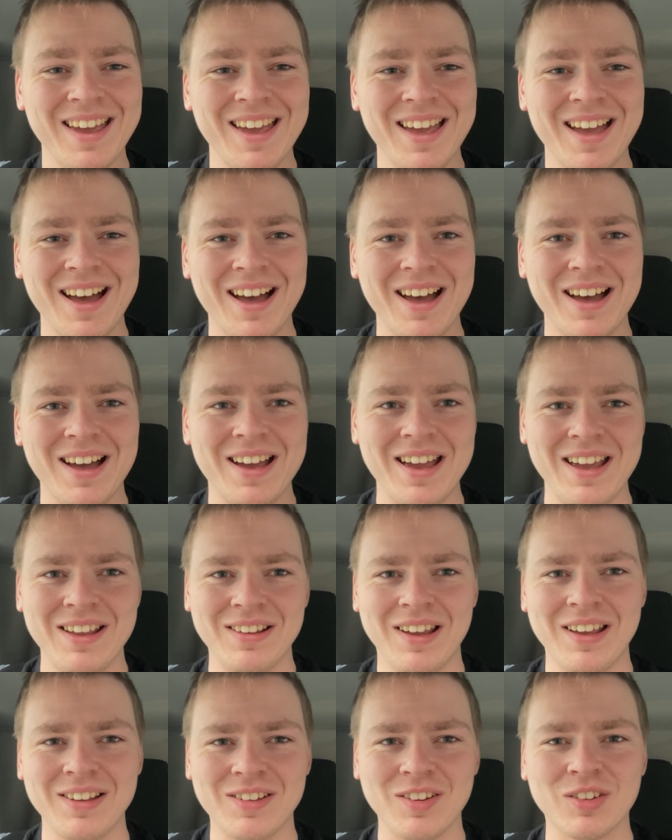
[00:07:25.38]

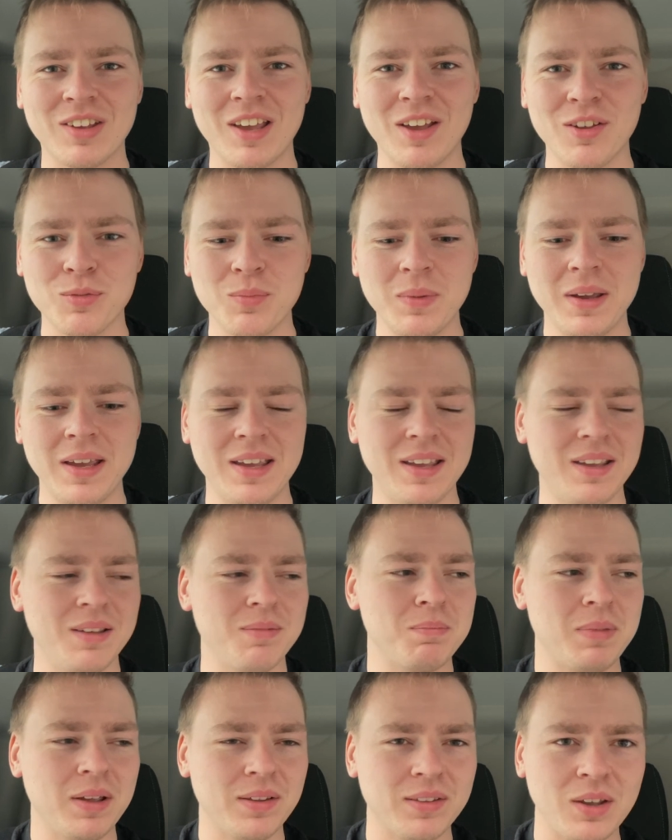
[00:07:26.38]
it just keeps me
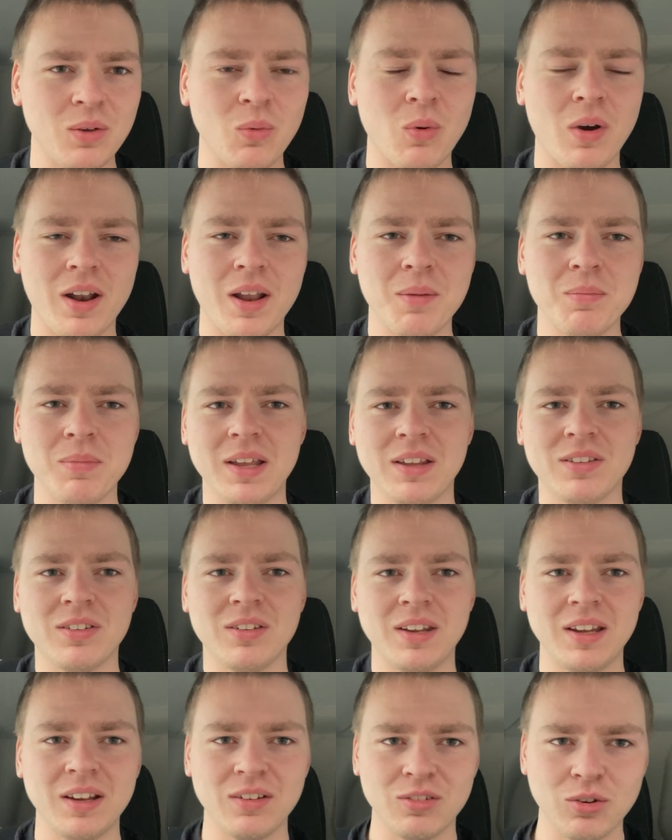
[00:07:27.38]
busy while I'm
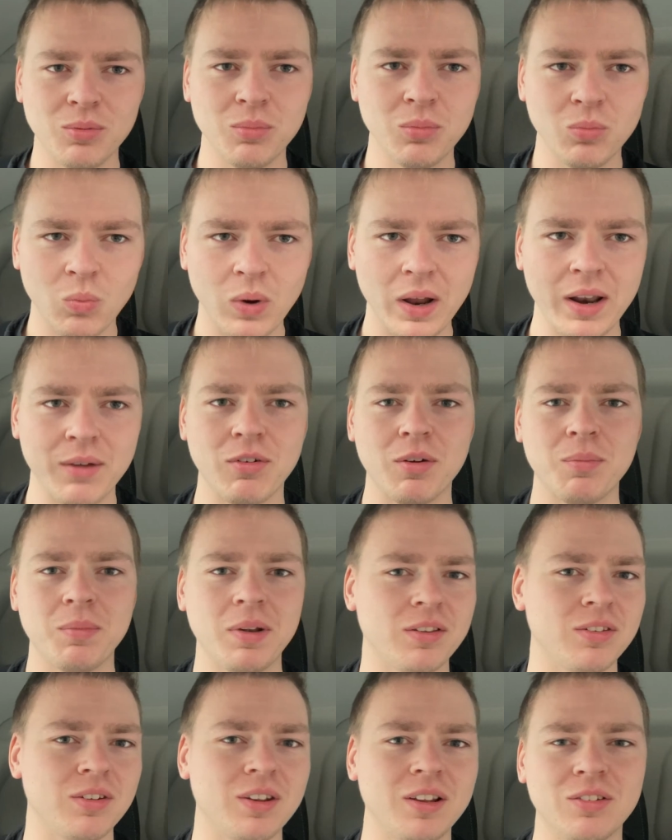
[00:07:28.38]
listening to whatever I'm
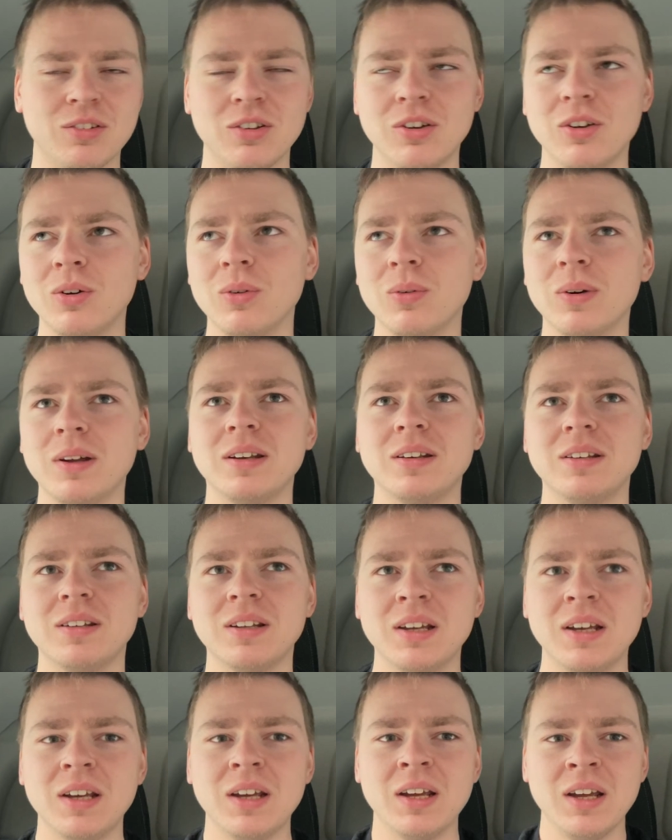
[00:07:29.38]
listening to. And
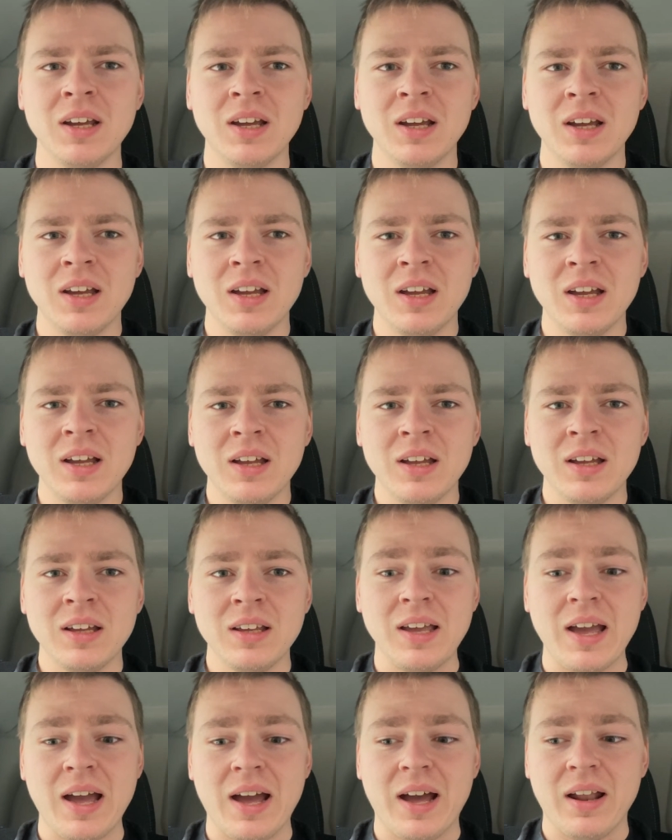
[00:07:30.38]

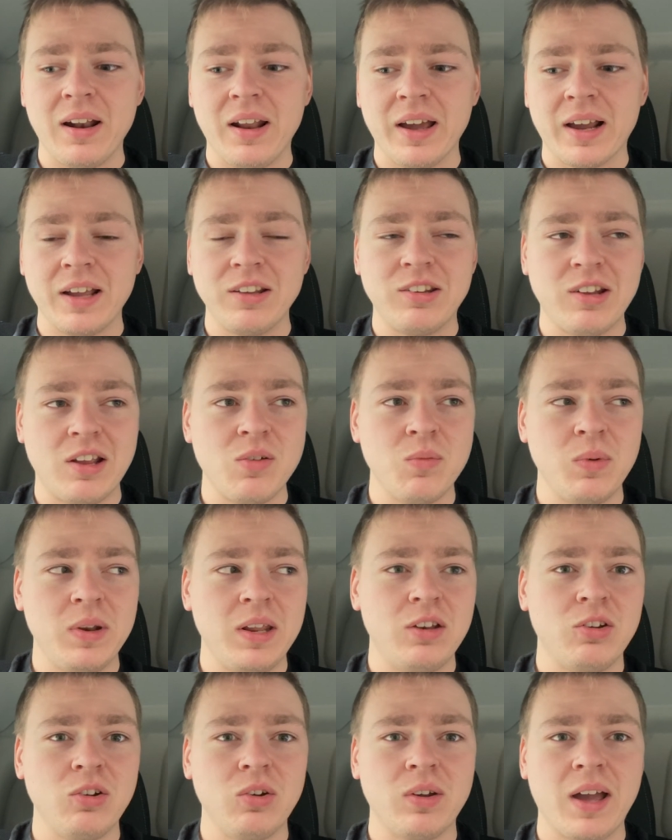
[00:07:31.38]
yeah, like I
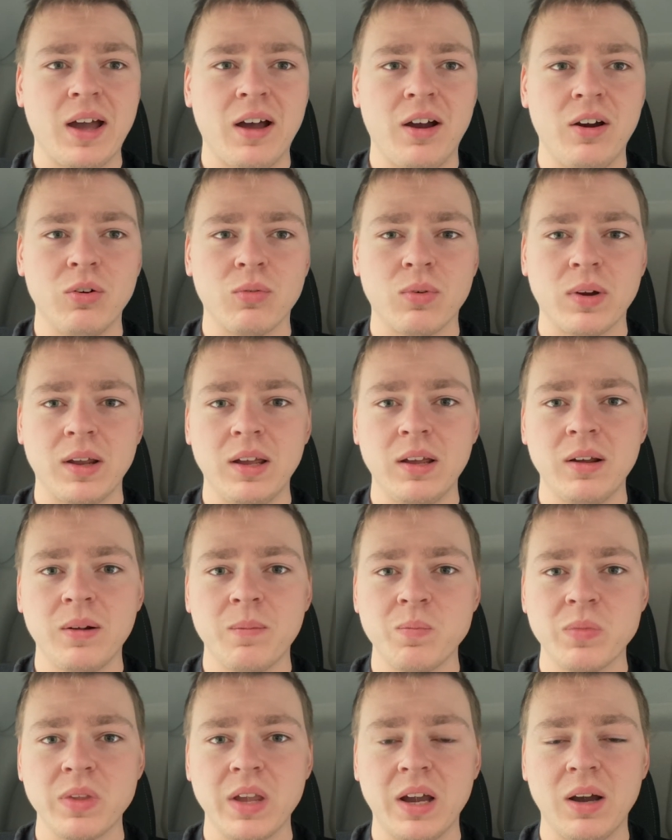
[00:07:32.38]
genuinely do get hungry
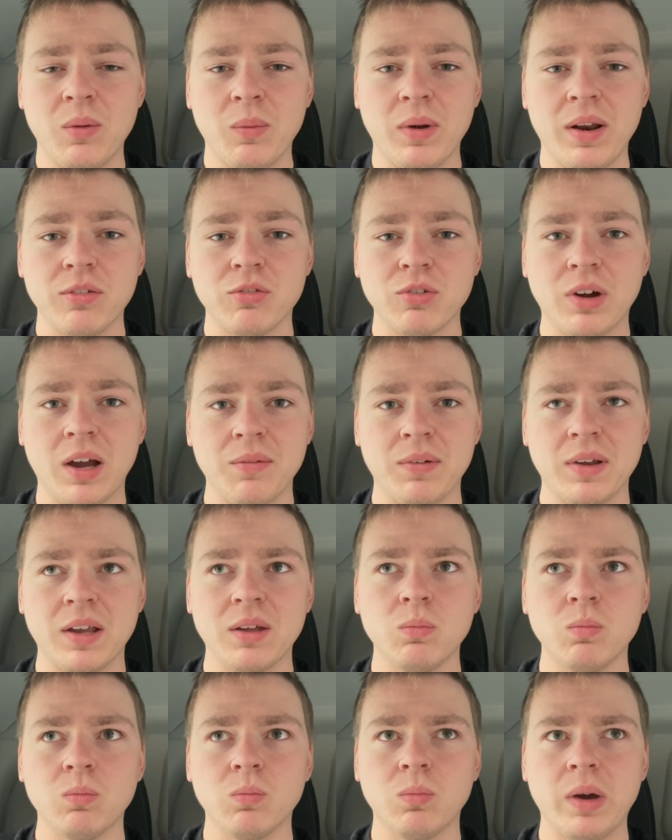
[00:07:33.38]
when I'm driving,
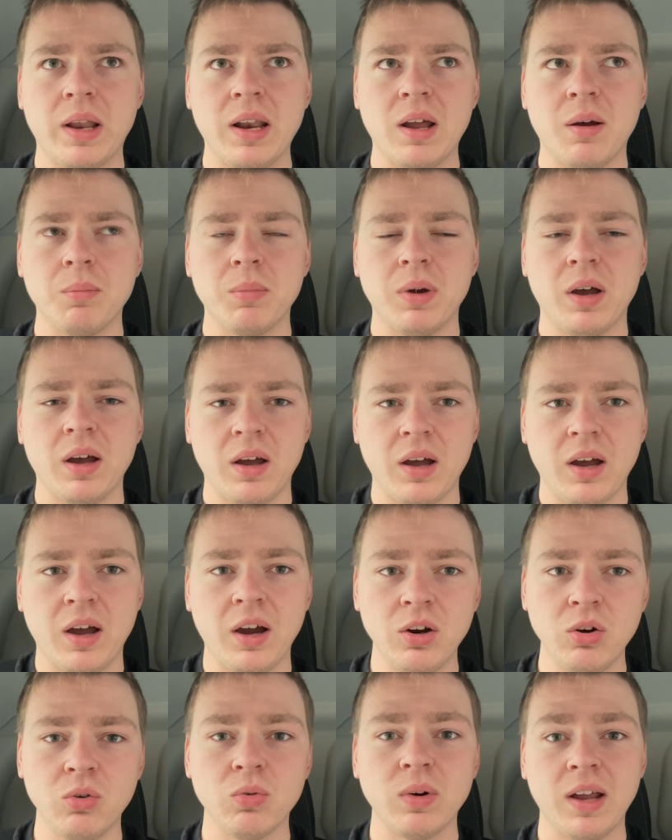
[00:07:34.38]
and when I'm
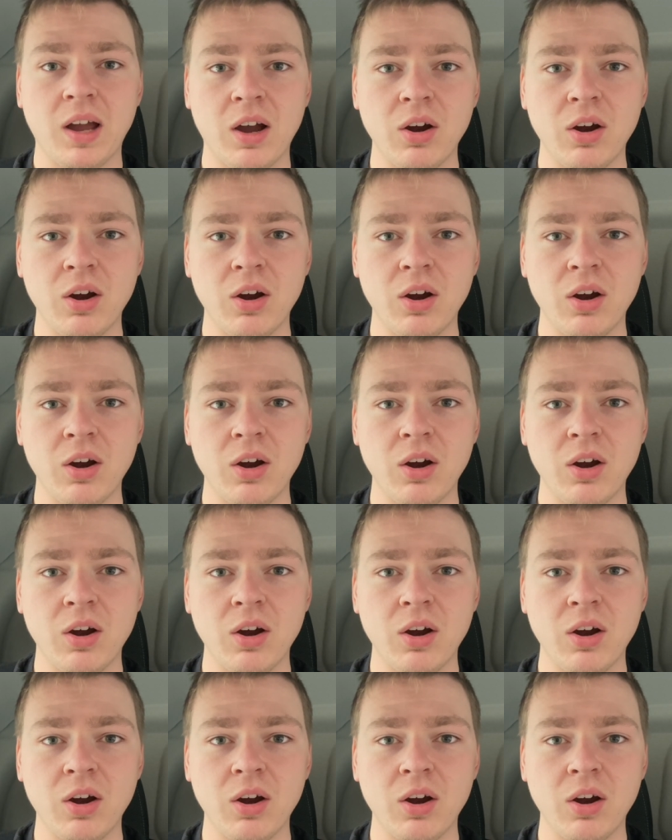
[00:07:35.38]
hungry